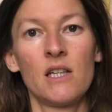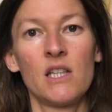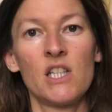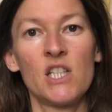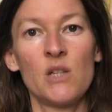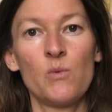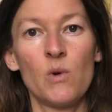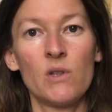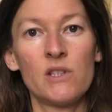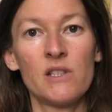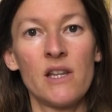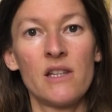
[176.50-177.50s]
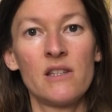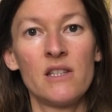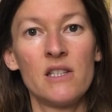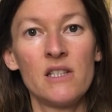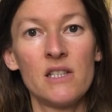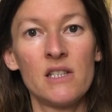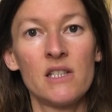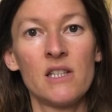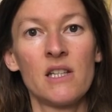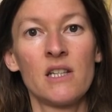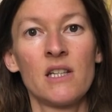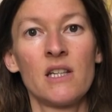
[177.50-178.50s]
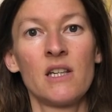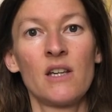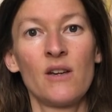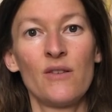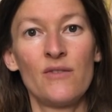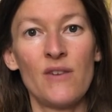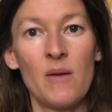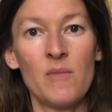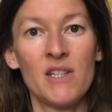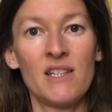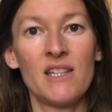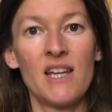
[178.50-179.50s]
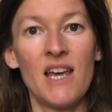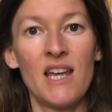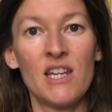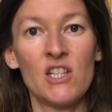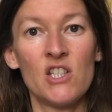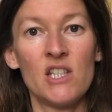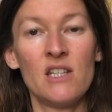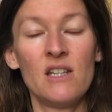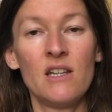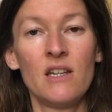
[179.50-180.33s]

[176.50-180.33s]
she wants that this feminine energy